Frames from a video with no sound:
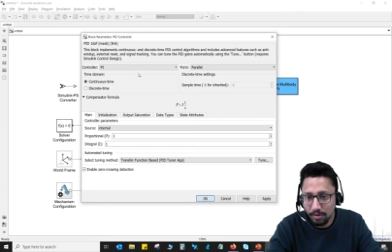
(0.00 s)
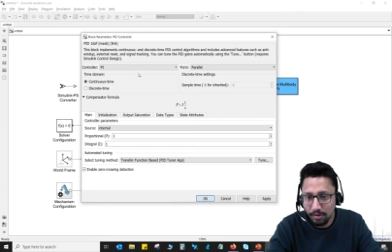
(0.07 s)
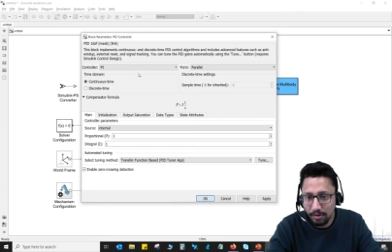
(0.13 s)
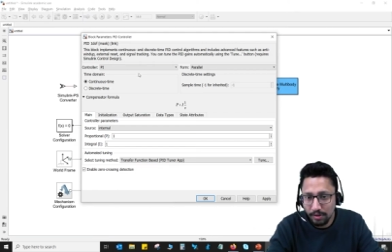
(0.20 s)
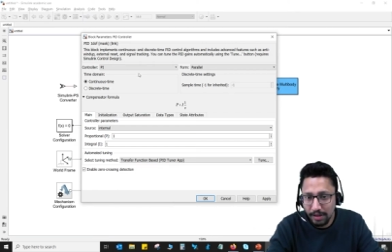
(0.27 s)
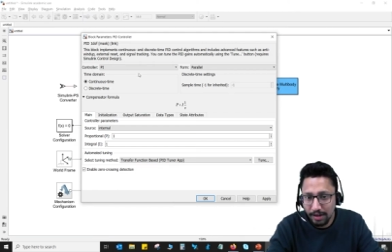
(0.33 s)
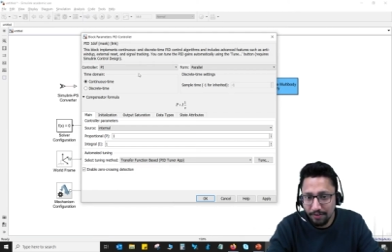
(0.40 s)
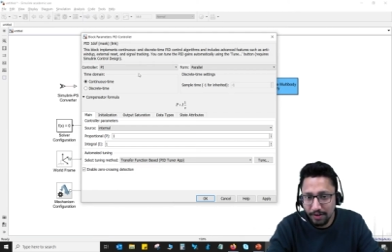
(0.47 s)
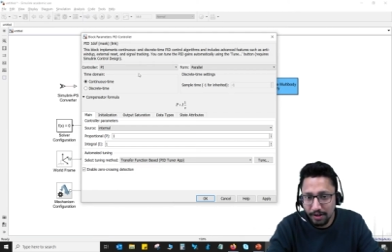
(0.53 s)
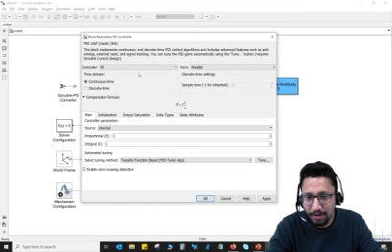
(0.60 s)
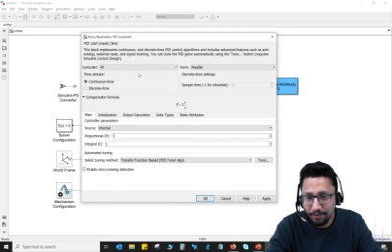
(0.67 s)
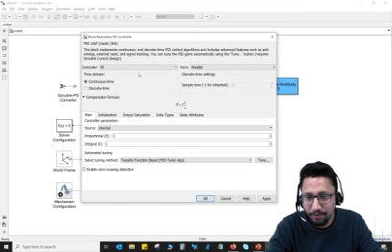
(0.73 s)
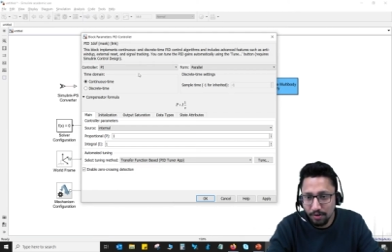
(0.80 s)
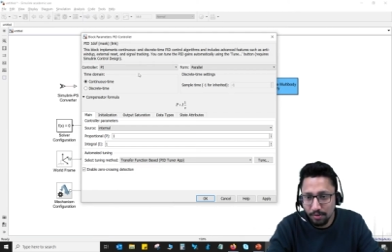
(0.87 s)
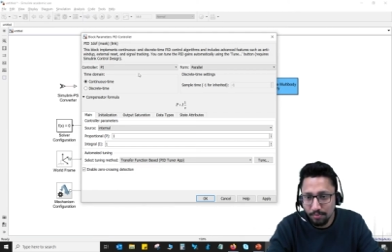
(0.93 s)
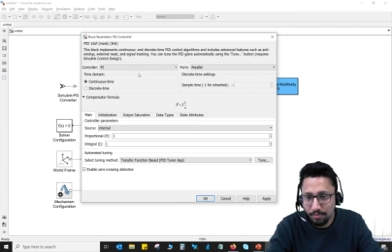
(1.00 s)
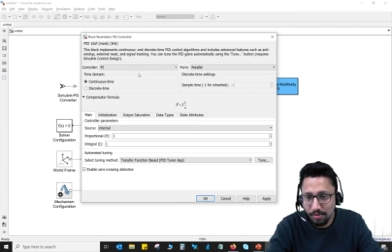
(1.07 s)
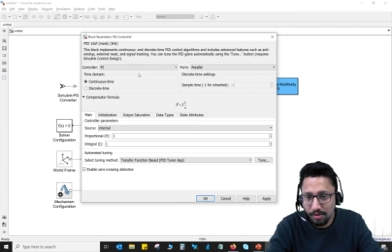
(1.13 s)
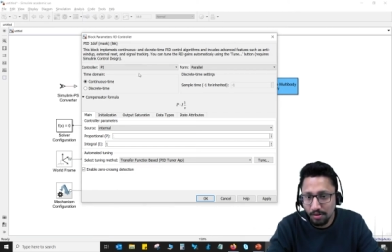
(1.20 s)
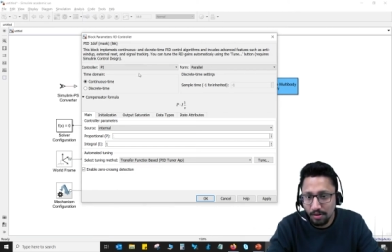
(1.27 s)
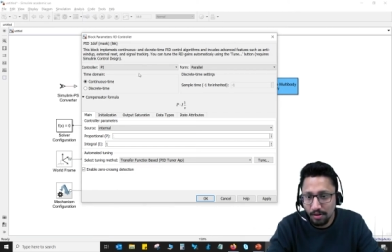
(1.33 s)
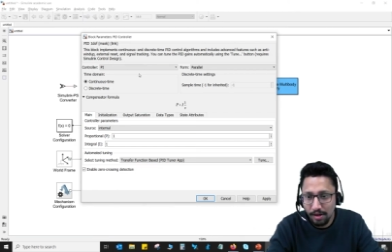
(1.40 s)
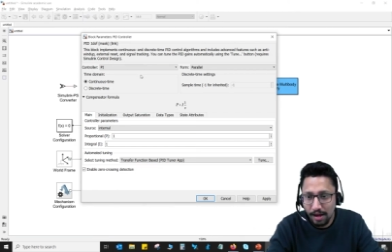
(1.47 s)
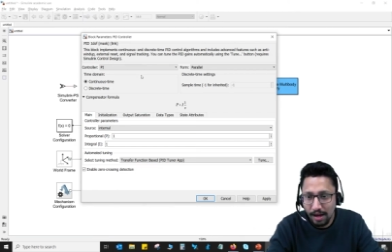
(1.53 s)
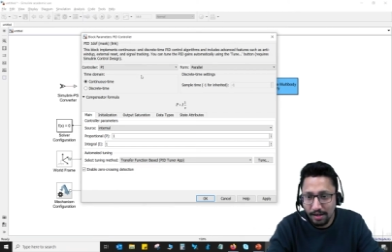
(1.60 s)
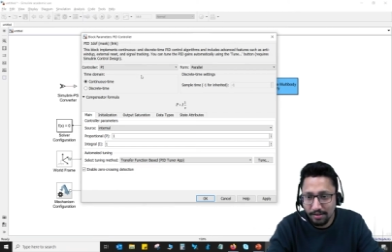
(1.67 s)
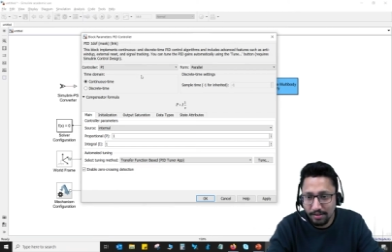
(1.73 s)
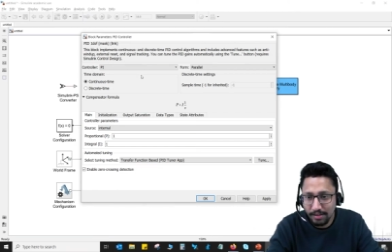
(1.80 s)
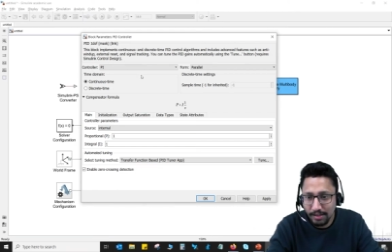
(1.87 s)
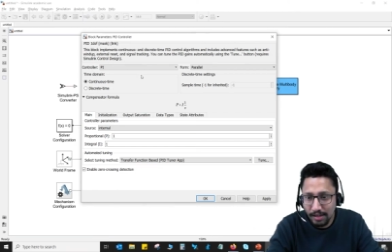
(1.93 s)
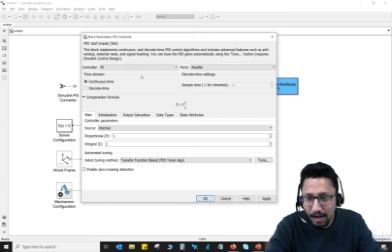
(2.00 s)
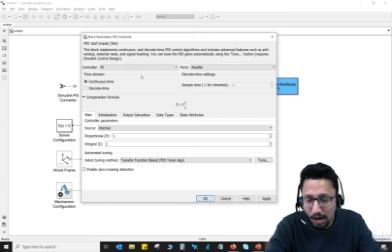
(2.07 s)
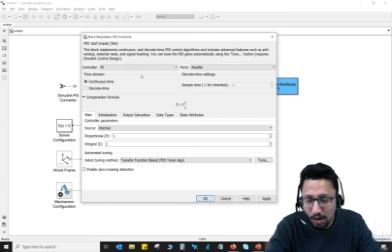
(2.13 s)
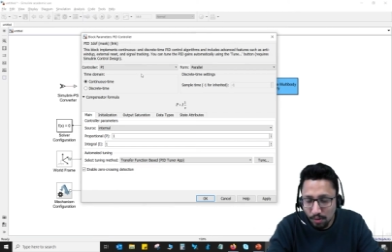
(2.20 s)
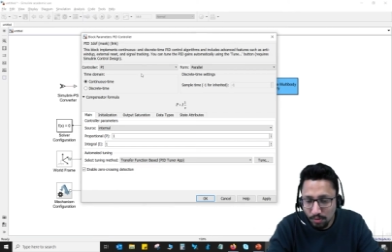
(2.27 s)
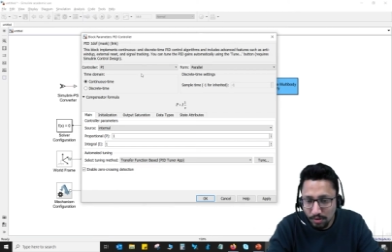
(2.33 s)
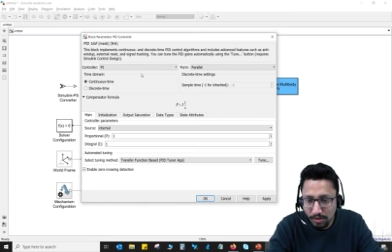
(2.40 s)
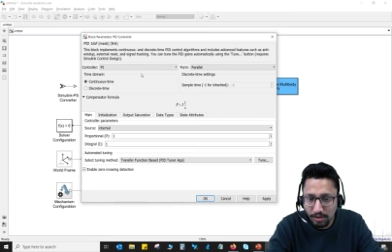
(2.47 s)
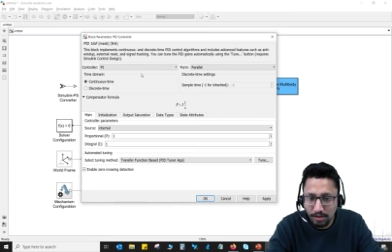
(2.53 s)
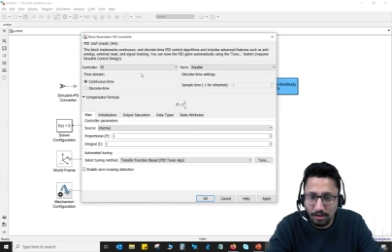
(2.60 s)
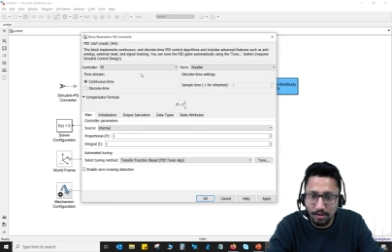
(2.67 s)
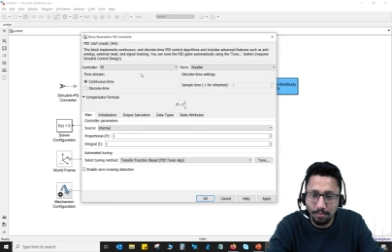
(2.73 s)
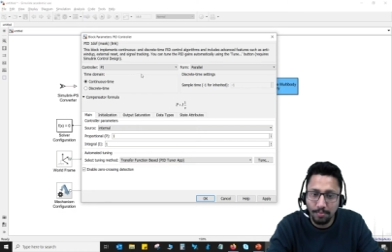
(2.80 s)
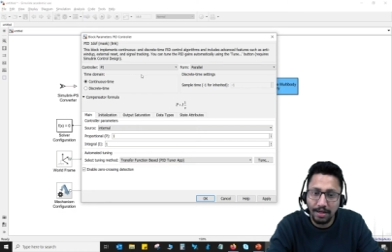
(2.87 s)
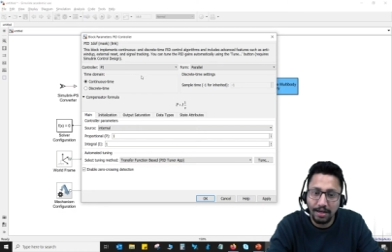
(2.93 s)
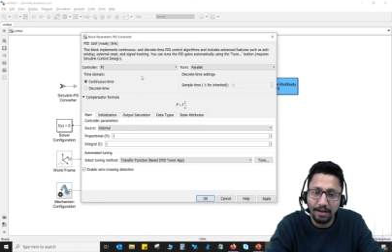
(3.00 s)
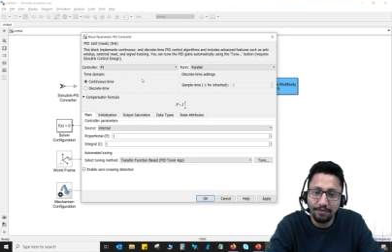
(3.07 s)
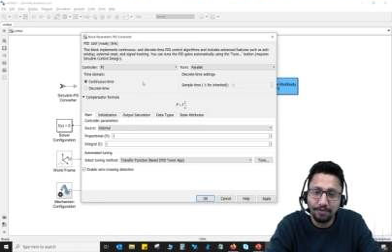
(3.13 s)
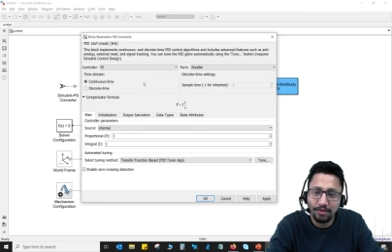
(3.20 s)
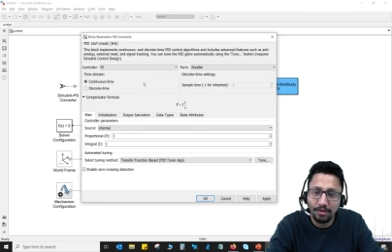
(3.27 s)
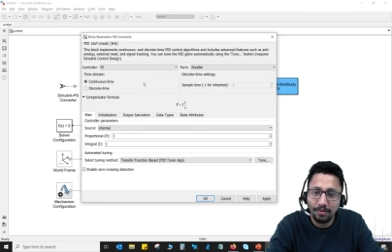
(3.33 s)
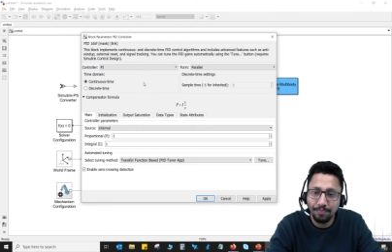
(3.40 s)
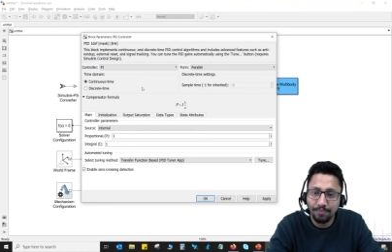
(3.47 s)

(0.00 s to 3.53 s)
derivative terms and see how the system behaves.